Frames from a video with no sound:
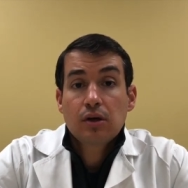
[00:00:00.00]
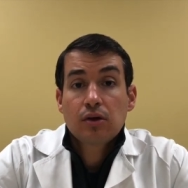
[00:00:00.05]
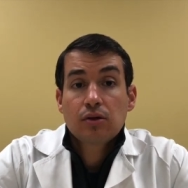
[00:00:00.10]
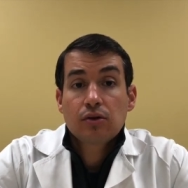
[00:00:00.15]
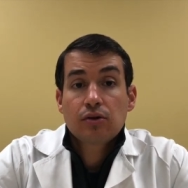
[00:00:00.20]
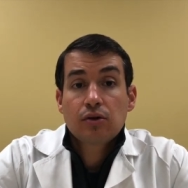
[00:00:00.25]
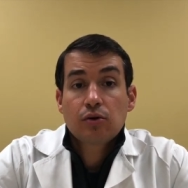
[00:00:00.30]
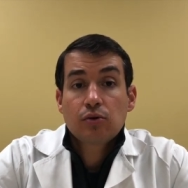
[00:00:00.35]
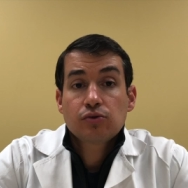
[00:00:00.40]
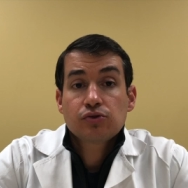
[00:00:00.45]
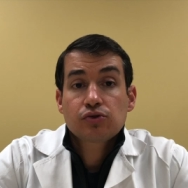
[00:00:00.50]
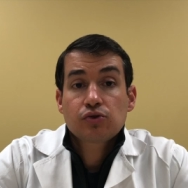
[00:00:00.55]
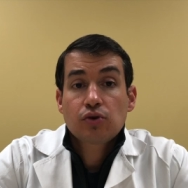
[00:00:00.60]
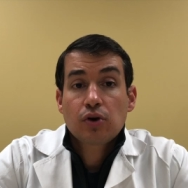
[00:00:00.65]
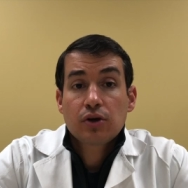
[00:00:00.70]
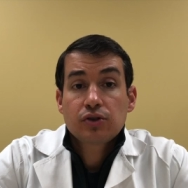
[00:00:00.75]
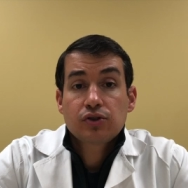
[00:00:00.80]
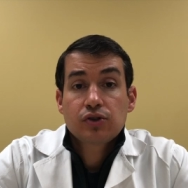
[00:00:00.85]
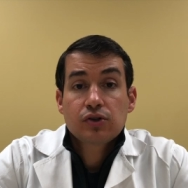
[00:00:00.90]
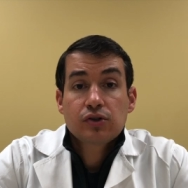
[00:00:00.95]
Those
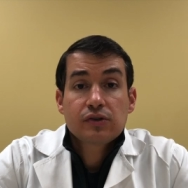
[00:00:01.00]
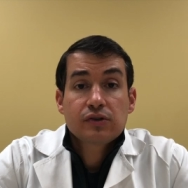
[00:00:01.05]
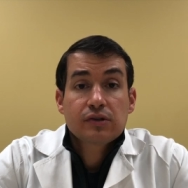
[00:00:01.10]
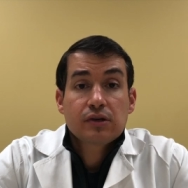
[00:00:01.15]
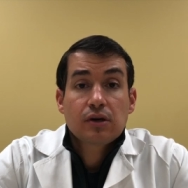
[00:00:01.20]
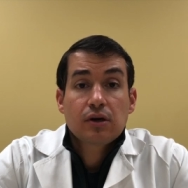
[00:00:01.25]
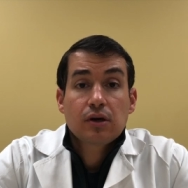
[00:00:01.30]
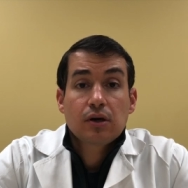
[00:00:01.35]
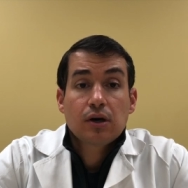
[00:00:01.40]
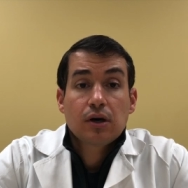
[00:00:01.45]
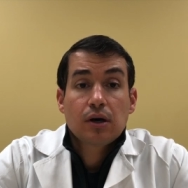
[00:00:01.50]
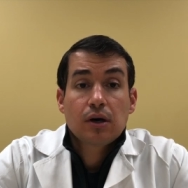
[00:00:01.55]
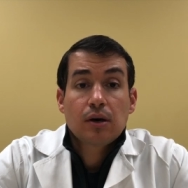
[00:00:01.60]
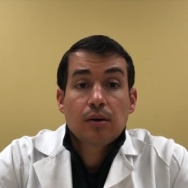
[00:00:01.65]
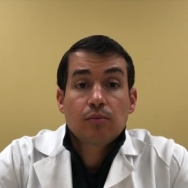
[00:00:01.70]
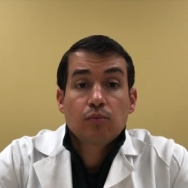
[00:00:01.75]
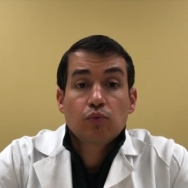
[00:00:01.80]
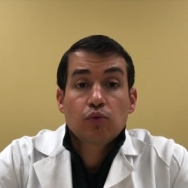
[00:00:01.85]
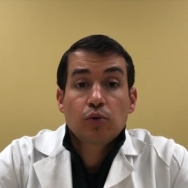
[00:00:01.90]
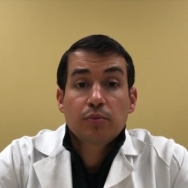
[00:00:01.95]
crutches
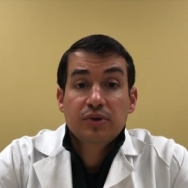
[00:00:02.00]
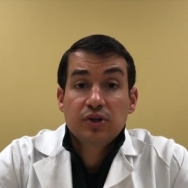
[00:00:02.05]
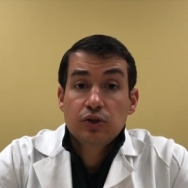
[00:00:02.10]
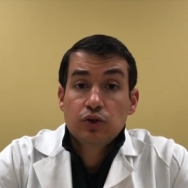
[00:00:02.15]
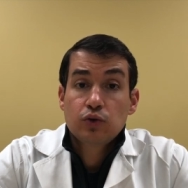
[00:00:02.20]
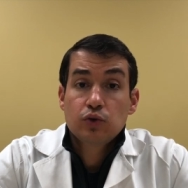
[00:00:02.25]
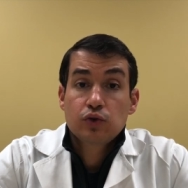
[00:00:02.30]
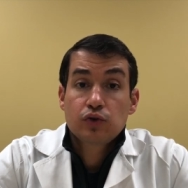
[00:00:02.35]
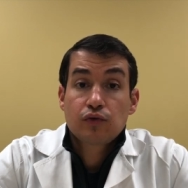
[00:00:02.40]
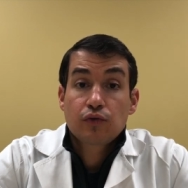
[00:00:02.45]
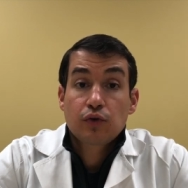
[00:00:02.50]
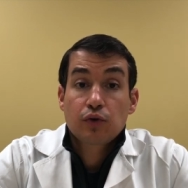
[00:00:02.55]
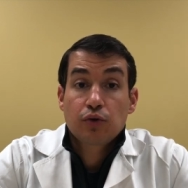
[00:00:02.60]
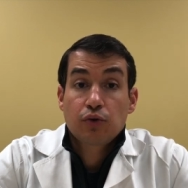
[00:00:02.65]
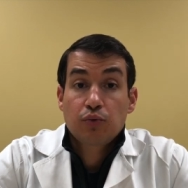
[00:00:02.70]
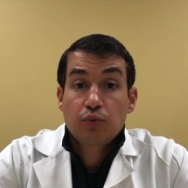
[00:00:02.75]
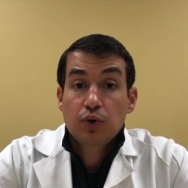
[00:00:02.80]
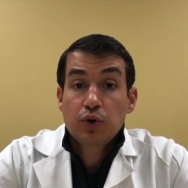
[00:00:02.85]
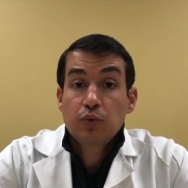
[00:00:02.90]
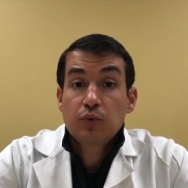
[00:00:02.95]
will be used for
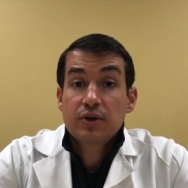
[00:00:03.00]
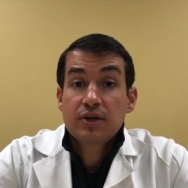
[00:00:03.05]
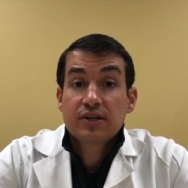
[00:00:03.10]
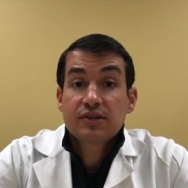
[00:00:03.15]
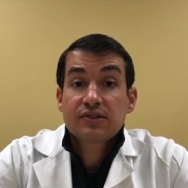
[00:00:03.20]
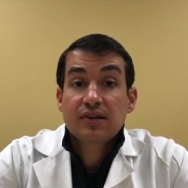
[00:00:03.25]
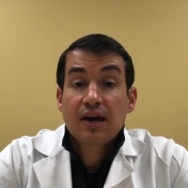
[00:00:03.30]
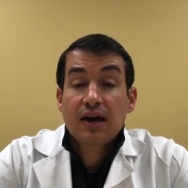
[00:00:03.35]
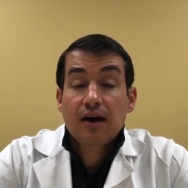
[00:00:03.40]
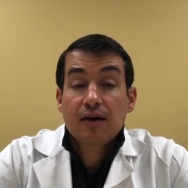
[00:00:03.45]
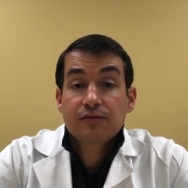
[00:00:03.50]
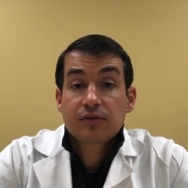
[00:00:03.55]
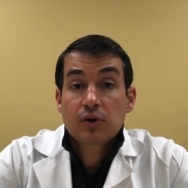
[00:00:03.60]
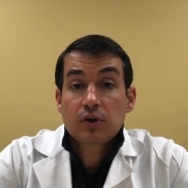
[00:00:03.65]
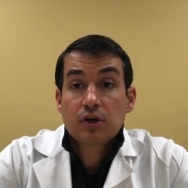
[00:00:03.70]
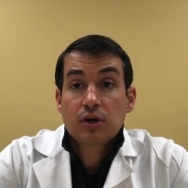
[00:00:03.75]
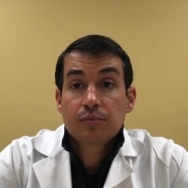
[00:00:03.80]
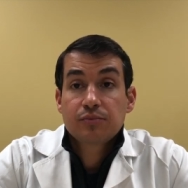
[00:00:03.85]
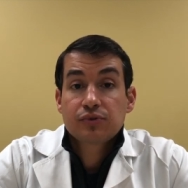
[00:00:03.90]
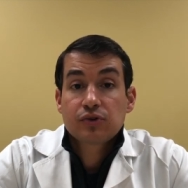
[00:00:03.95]
3 weeks after
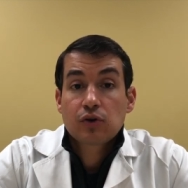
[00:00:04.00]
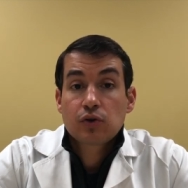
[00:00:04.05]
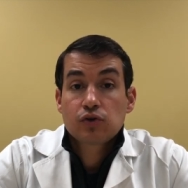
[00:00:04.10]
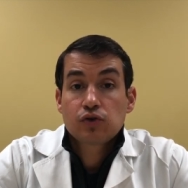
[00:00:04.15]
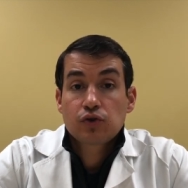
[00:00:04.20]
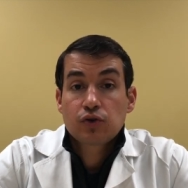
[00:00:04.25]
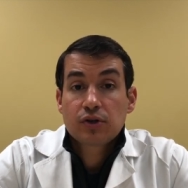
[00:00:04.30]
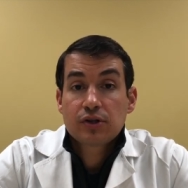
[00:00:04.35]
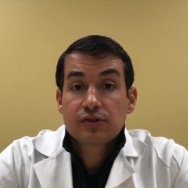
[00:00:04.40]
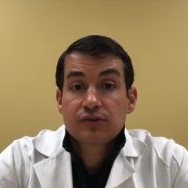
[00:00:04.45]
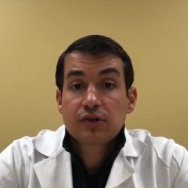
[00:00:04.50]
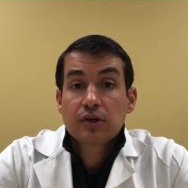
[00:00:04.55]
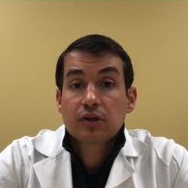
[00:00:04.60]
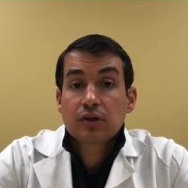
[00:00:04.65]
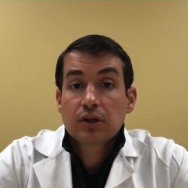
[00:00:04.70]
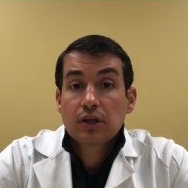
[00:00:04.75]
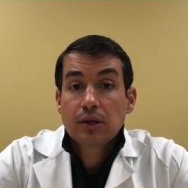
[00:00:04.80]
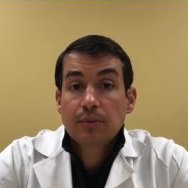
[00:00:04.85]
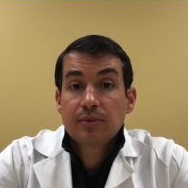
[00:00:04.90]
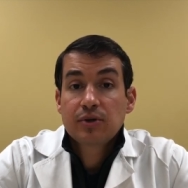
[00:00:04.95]
hip surgery to
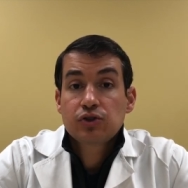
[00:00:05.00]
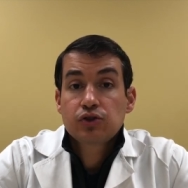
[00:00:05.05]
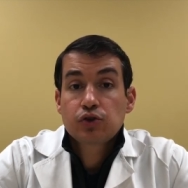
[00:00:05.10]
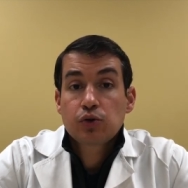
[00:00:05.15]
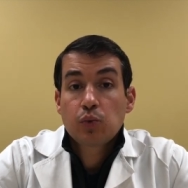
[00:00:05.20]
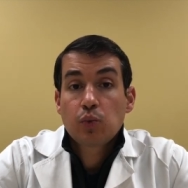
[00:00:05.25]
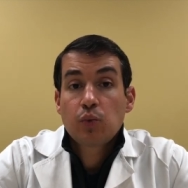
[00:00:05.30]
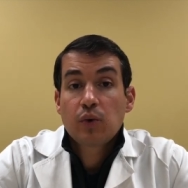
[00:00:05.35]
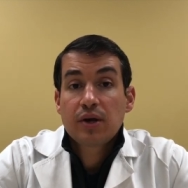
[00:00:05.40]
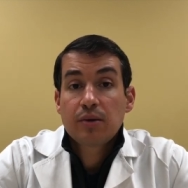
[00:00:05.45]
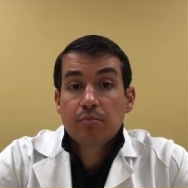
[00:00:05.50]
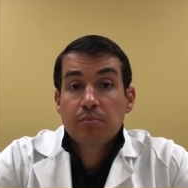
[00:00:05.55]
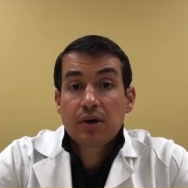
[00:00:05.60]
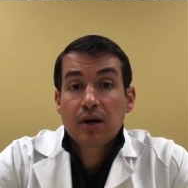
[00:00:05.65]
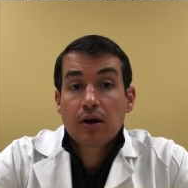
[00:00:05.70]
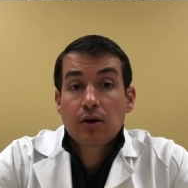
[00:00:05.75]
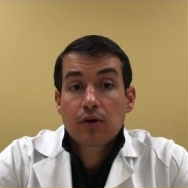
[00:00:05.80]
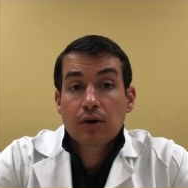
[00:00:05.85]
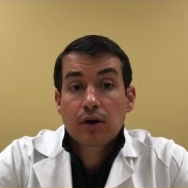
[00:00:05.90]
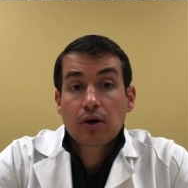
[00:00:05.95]
limit your weight
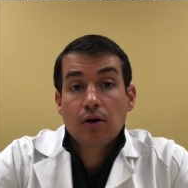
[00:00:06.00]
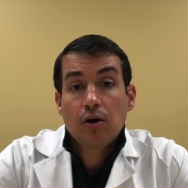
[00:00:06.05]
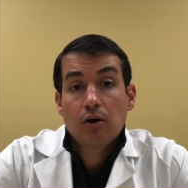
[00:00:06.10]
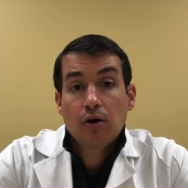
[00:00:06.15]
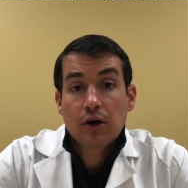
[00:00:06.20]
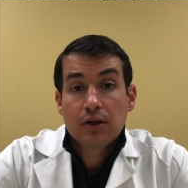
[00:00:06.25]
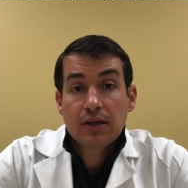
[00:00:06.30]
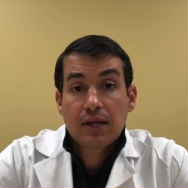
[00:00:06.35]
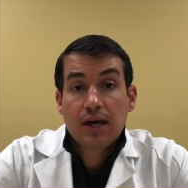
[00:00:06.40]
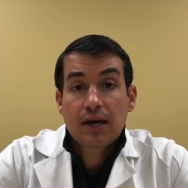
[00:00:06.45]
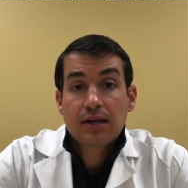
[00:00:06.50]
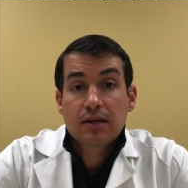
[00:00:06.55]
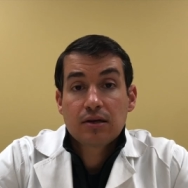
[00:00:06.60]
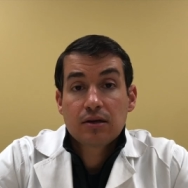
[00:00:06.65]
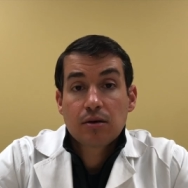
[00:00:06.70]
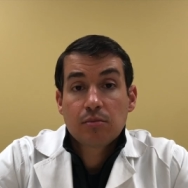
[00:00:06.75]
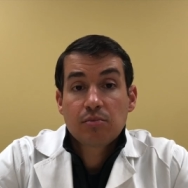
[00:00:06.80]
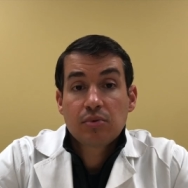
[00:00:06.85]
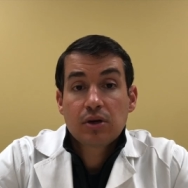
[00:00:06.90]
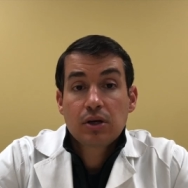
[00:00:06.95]
bearing on that
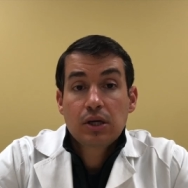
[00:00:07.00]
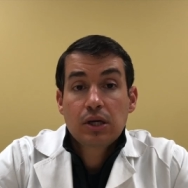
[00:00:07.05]
hip.